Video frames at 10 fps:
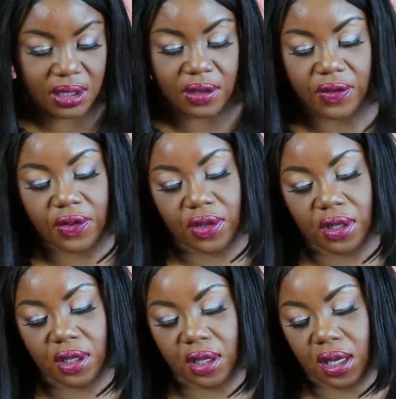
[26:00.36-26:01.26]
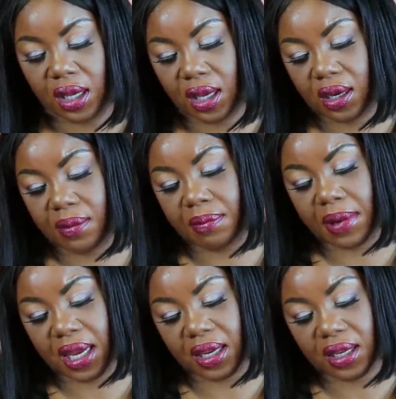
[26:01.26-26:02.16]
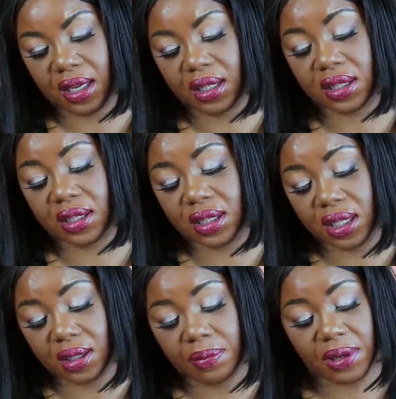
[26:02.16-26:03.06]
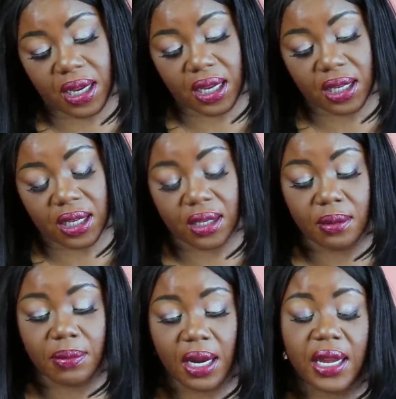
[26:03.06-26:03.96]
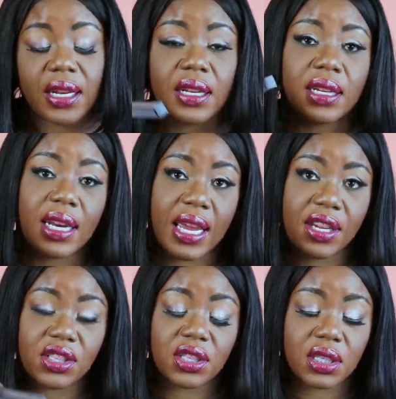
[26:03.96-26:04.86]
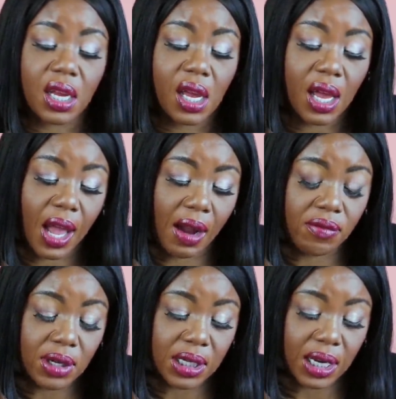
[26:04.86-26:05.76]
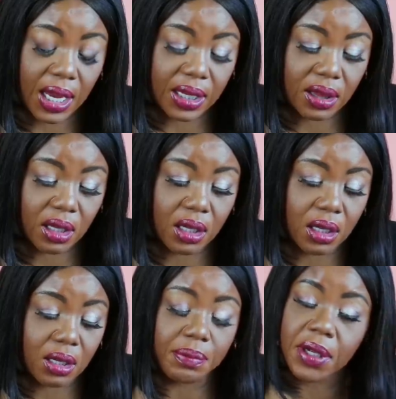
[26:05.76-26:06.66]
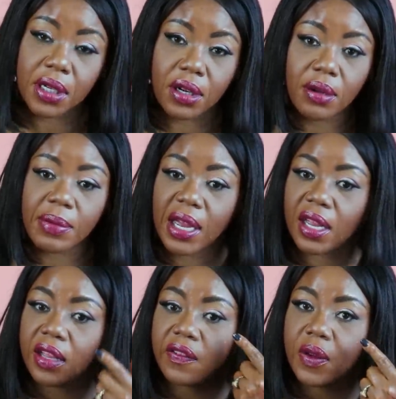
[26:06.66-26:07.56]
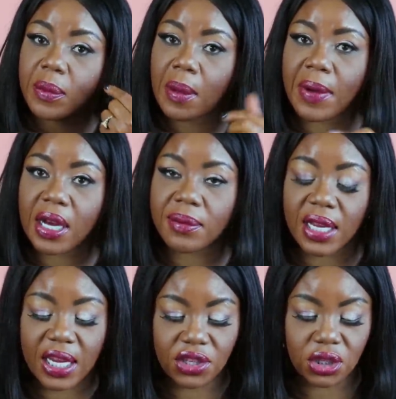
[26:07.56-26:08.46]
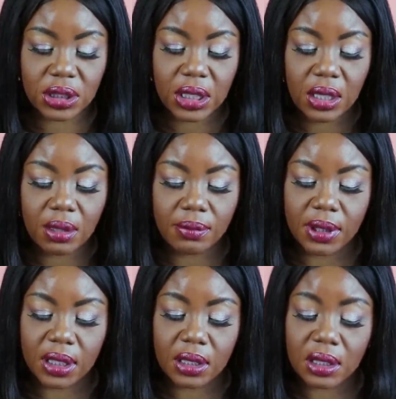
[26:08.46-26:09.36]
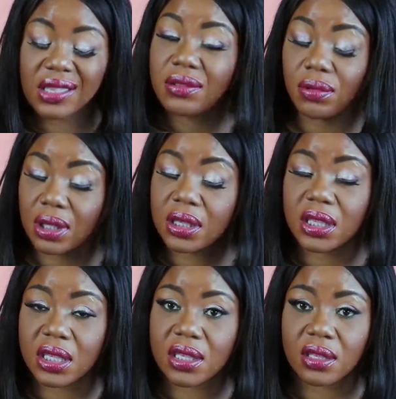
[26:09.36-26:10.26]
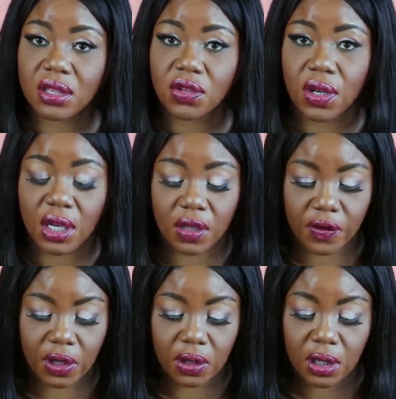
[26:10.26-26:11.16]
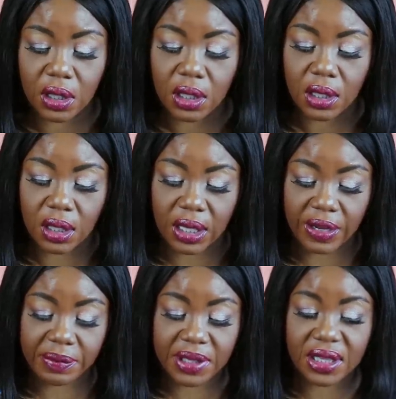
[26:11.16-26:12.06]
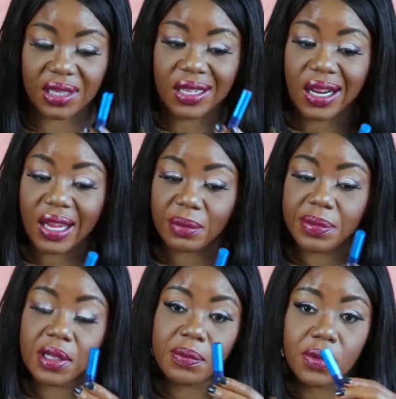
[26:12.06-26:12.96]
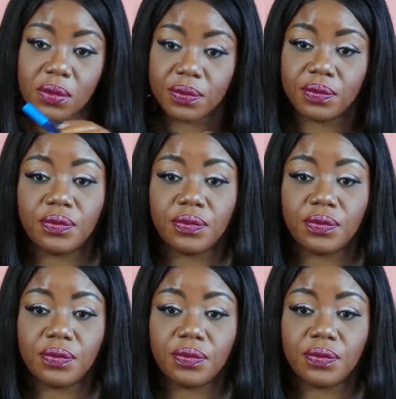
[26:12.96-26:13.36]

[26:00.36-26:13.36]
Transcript: stuff. I got a MAC Extended Play Gigablack Lashes. I really like the uh, Big Girl Bang for my bottom lashes, but it really tends to transfer. And I've been seeing a lot of people